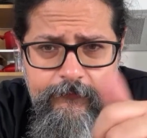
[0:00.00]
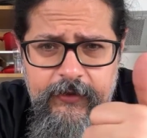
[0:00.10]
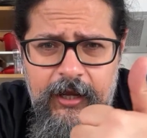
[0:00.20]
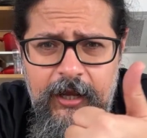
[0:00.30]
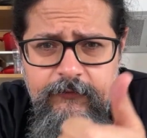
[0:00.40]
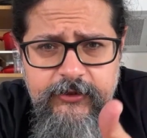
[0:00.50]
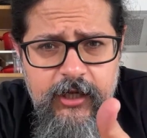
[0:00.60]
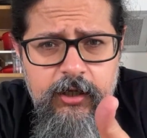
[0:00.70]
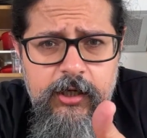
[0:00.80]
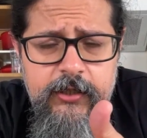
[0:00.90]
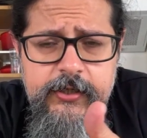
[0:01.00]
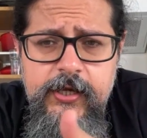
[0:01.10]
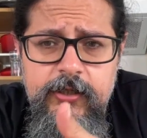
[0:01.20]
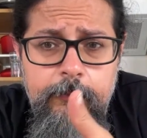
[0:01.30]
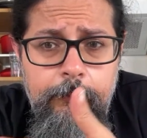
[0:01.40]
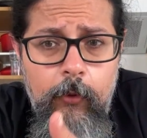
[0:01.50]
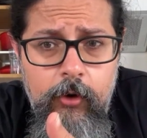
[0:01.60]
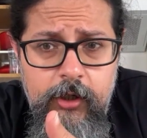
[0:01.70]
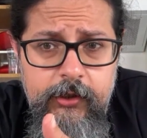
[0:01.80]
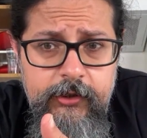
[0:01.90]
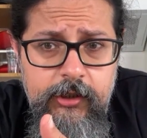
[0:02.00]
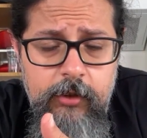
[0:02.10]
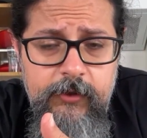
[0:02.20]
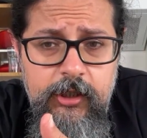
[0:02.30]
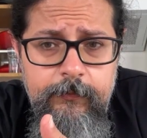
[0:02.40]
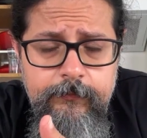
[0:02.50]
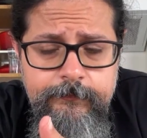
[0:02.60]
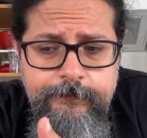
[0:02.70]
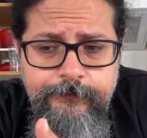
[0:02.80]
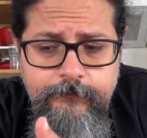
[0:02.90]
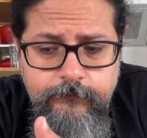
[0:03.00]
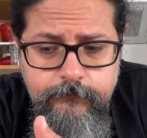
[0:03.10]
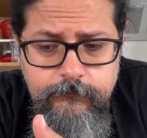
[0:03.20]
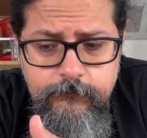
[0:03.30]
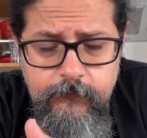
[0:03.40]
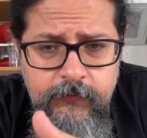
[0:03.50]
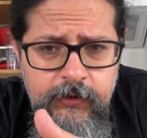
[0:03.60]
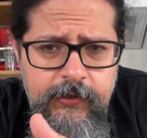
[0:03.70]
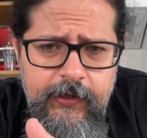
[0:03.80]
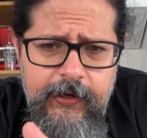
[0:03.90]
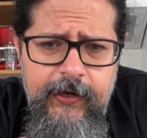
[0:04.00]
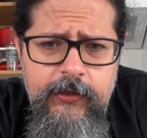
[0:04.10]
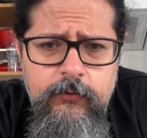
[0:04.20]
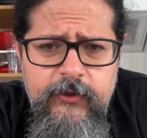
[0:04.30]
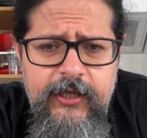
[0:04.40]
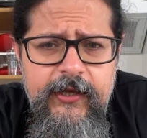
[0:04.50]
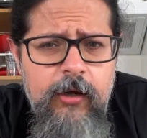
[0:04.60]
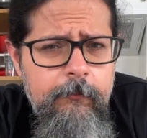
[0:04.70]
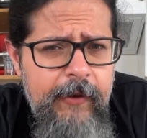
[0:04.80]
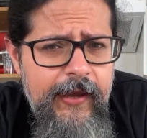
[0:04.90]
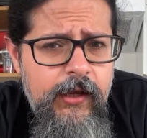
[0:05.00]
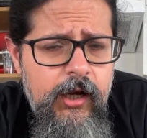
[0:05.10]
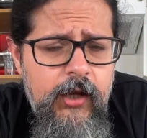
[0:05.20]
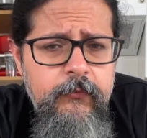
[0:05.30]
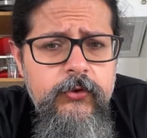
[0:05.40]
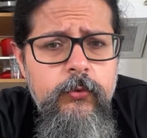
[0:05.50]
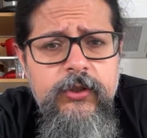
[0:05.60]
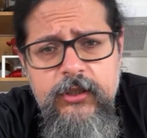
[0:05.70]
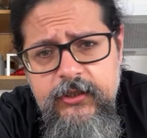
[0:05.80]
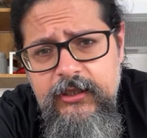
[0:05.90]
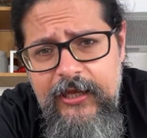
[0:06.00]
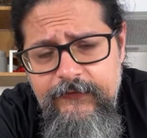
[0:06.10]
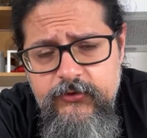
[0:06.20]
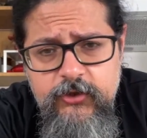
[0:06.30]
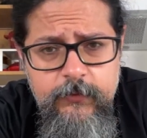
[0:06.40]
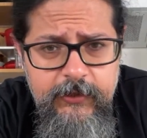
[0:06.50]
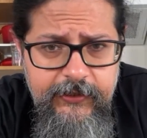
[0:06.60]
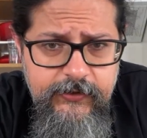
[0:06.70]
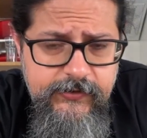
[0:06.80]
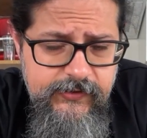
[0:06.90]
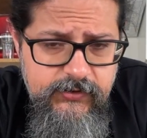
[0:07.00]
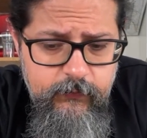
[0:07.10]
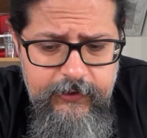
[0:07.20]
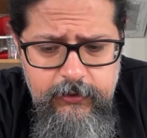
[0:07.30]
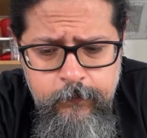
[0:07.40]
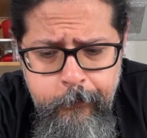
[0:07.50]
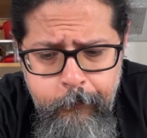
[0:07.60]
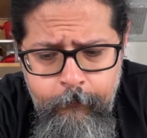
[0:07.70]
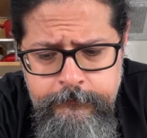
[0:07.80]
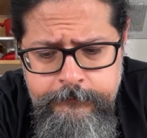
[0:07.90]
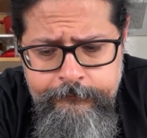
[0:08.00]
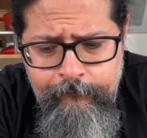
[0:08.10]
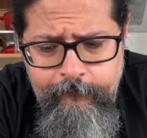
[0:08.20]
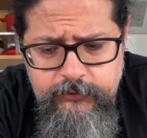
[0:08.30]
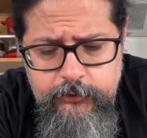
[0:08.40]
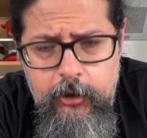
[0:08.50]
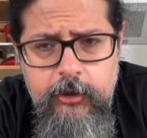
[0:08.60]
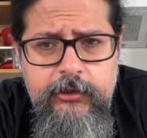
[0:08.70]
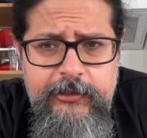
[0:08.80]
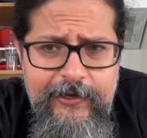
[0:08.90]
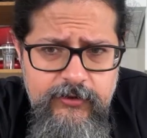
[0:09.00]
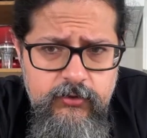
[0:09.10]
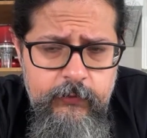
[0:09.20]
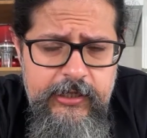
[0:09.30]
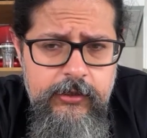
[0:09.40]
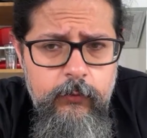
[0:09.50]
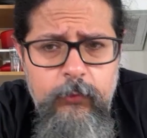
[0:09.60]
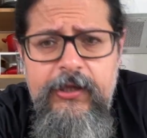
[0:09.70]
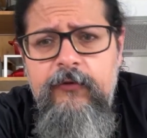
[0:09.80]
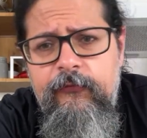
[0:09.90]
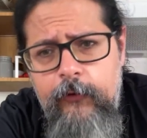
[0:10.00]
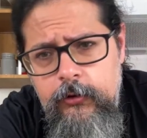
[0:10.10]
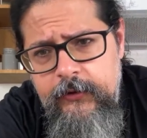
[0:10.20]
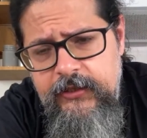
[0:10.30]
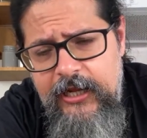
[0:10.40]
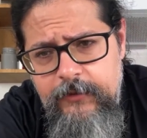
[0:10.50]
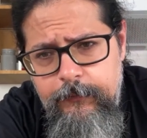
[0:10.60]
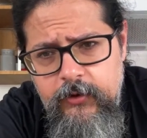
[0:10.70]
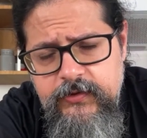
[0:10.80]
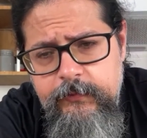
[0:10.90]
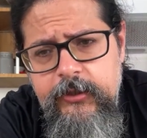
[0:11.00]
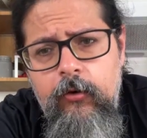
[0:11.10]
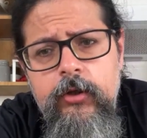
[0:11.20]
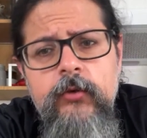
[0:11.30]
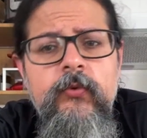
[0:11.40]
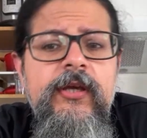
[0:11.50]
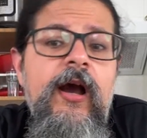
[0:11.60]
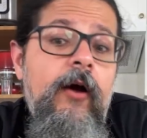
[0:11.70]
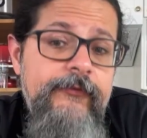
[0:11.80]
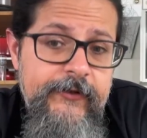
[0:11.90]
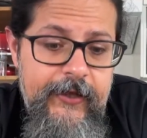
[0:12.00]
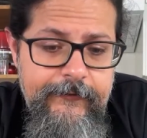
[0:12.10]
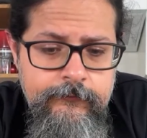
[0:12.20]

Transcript: I have a duck curry and a pork curry coming up. And when I come back, I will do another live stream like this as well. So not next week, the week following that possibly, or the week after that.